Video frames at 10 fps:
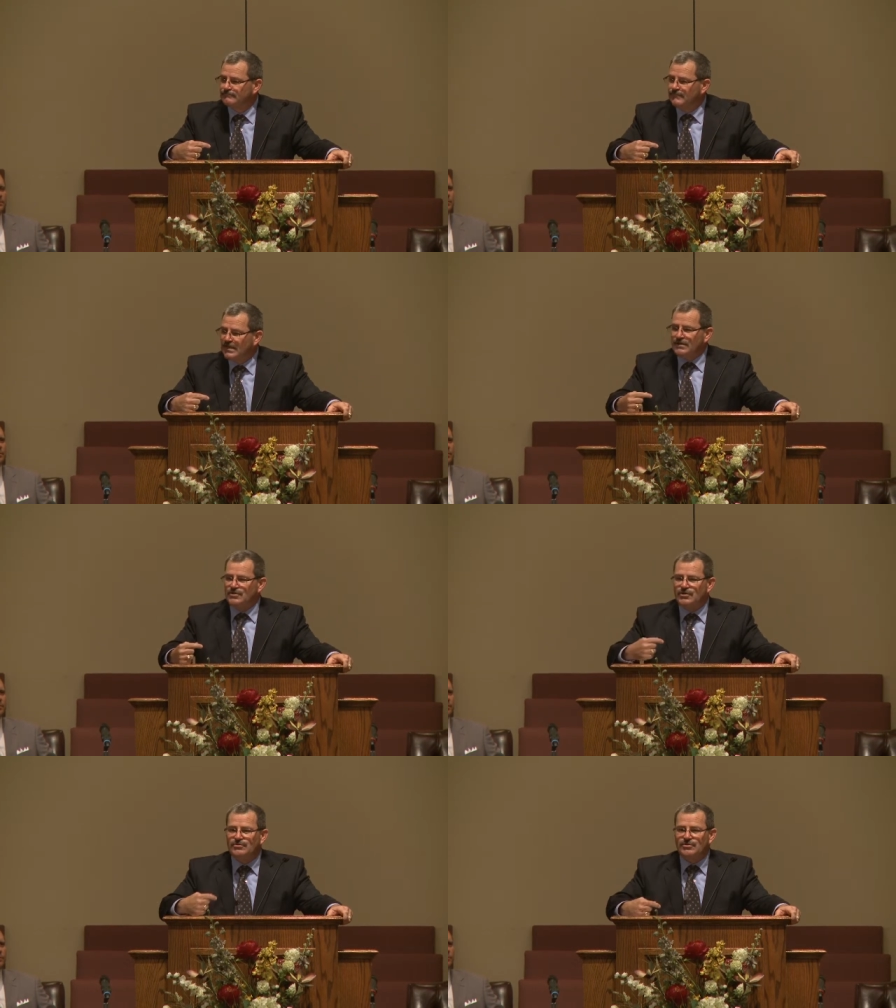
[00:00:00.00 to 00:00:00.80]
Can
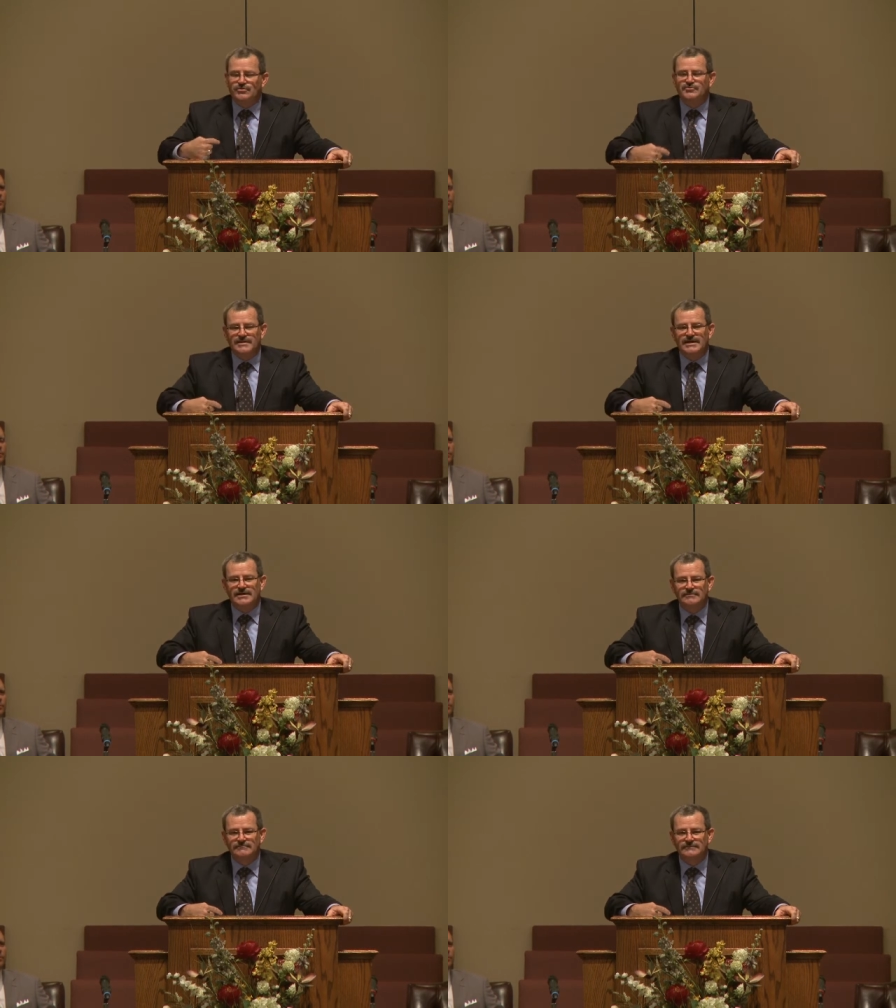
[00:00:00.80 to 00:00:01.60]
you use me?
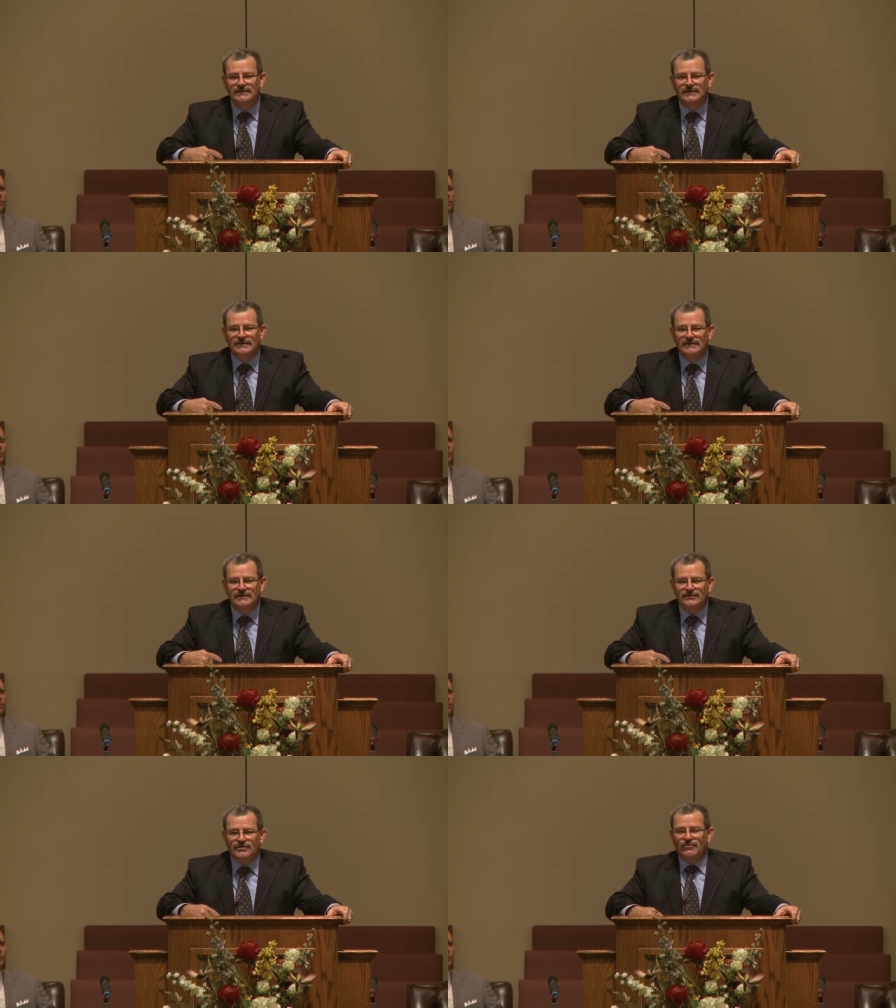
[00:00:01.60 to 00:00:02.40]

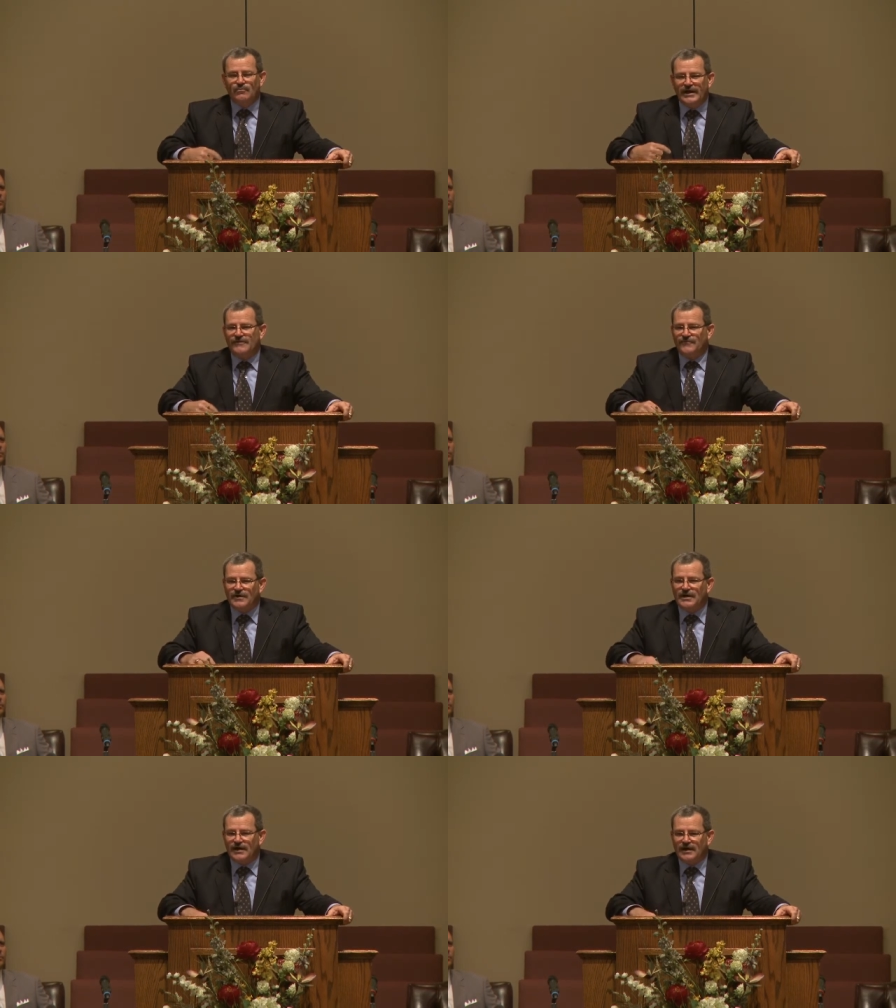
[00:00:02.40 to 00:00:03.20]
Don't wait for
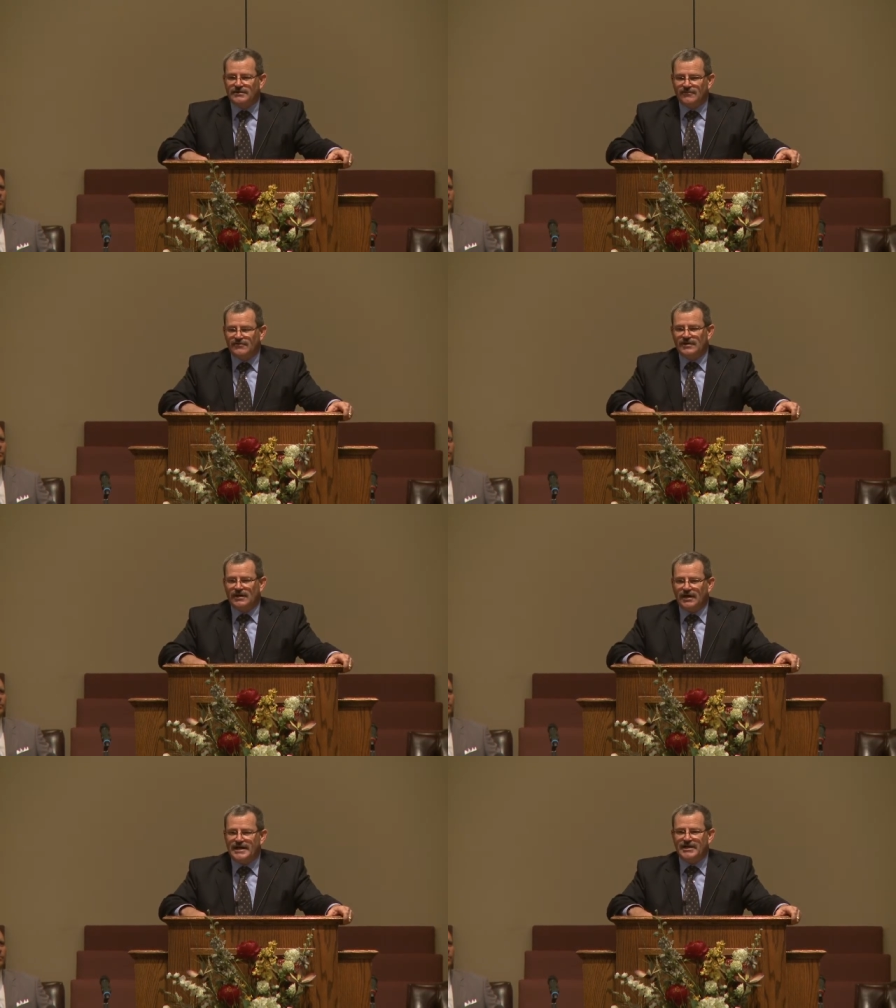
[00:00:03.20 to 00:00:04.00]
God to send a
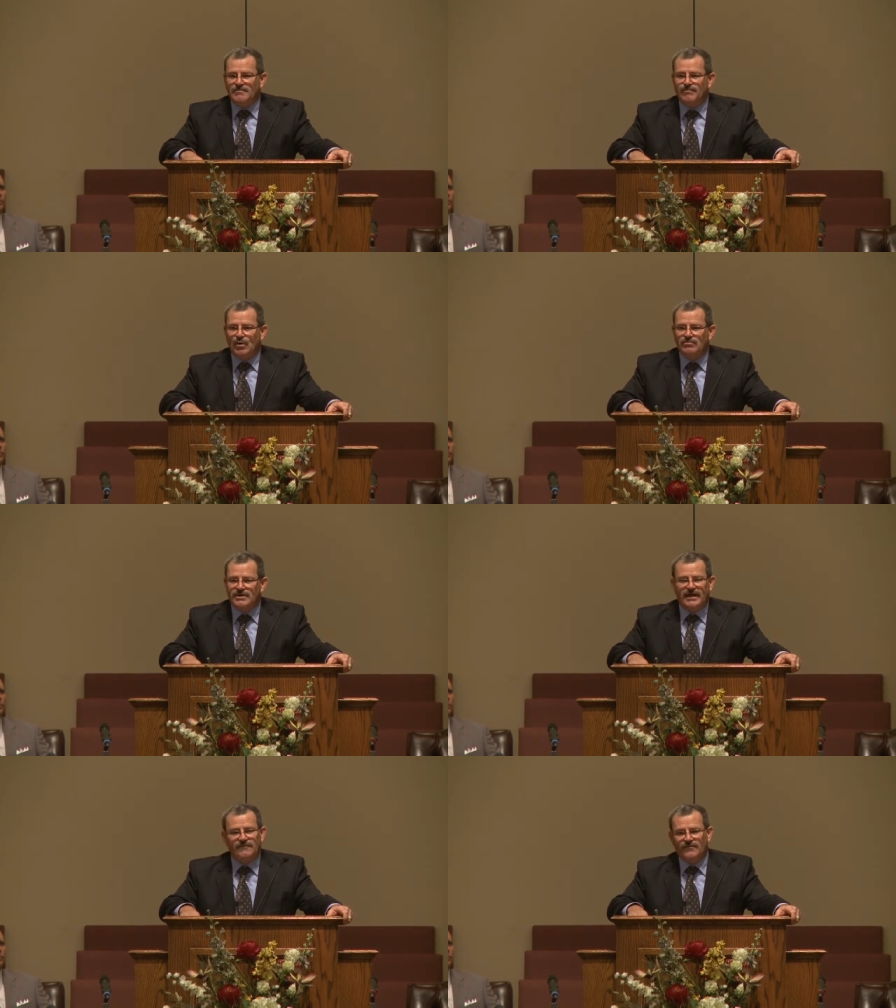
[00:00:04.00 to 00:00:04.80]
lightning bolt
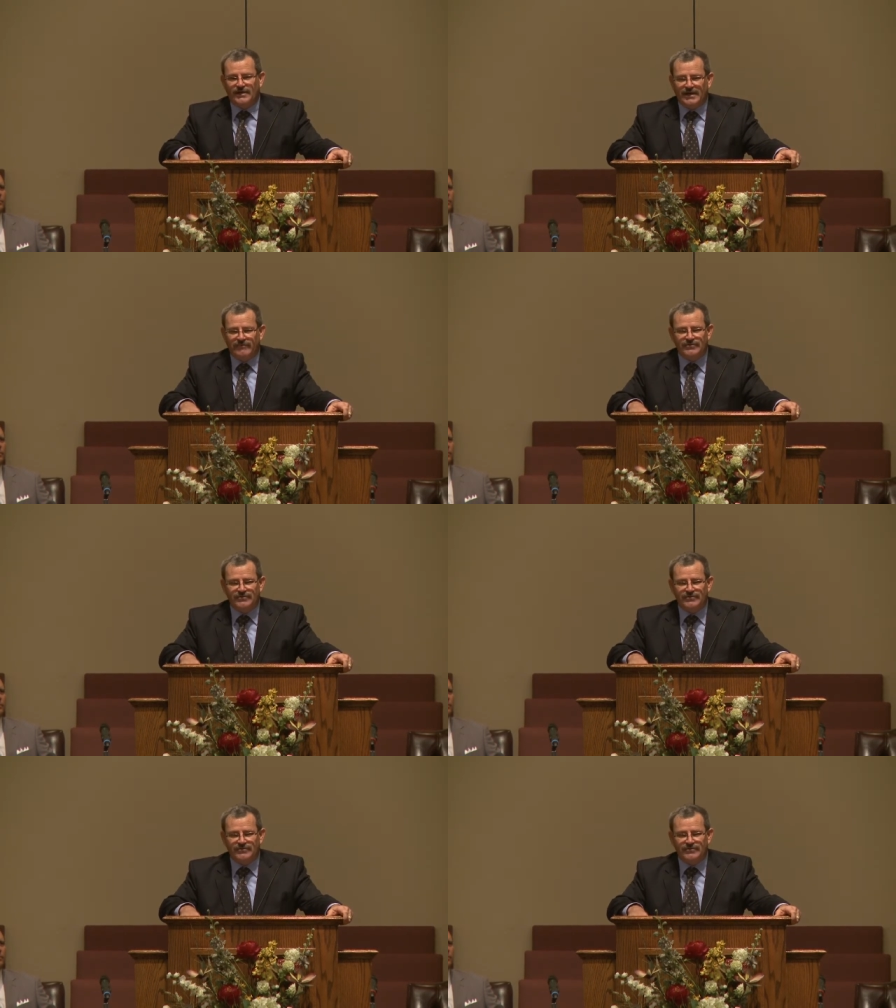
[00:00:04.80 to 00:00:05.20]
down from heaven.